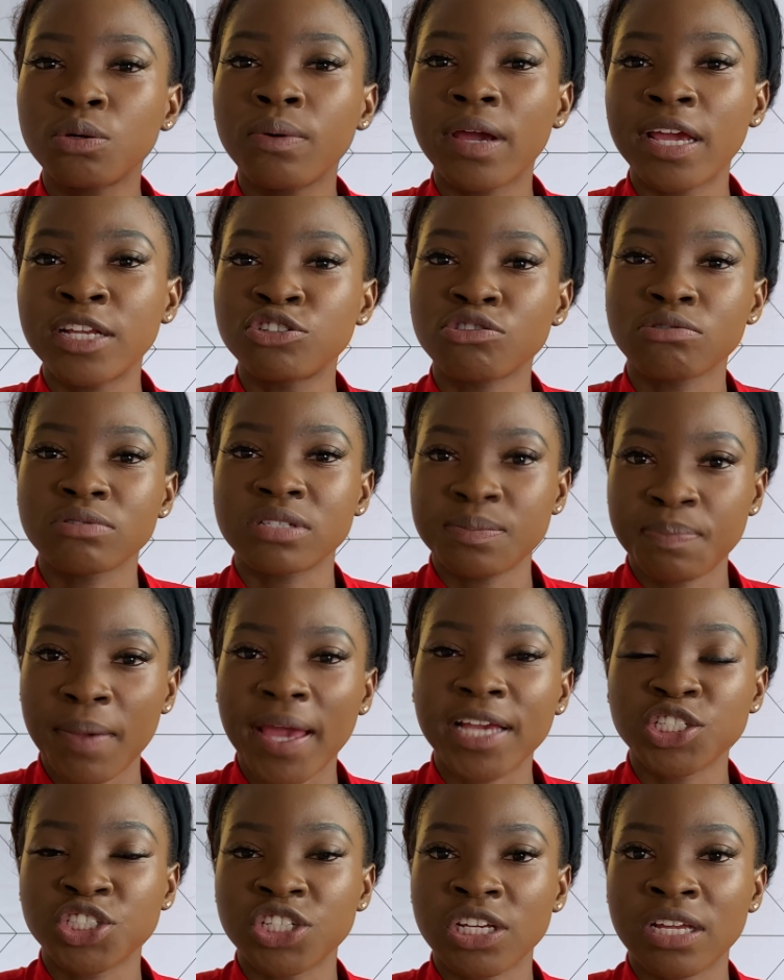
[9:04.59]

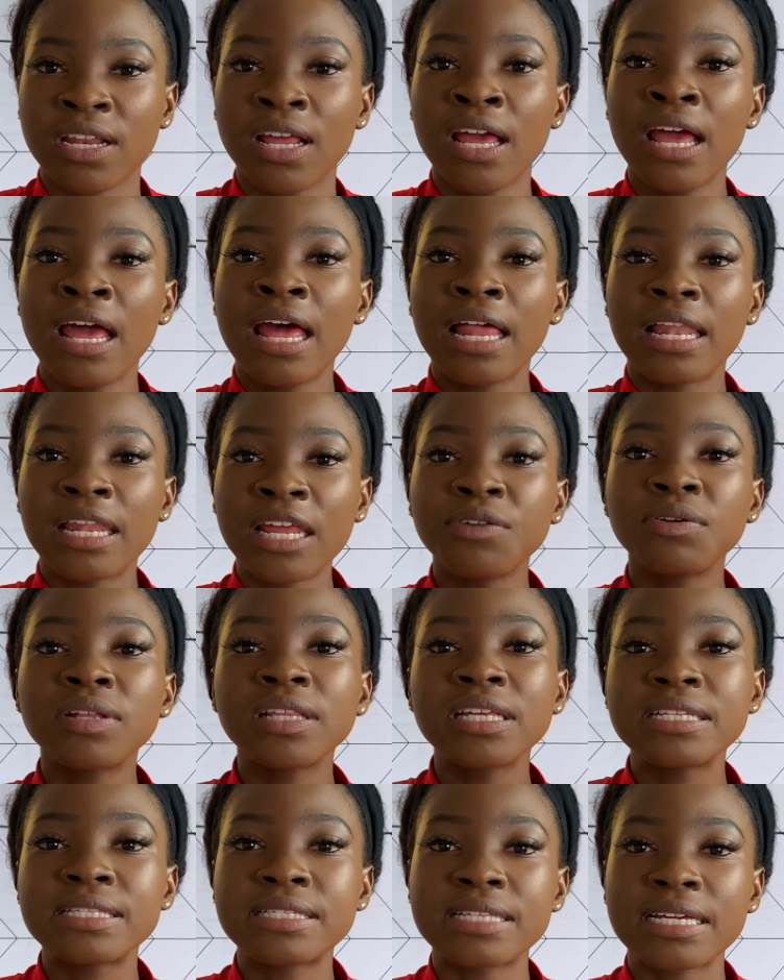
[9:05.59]
introspection,
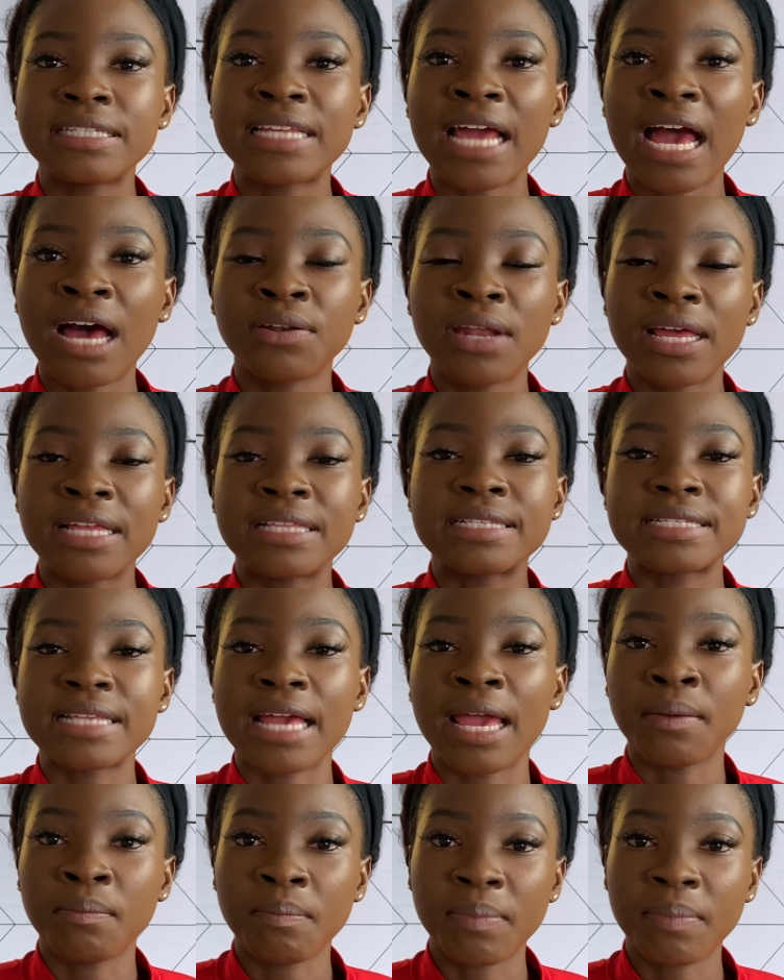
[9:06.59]
literally sit down and say,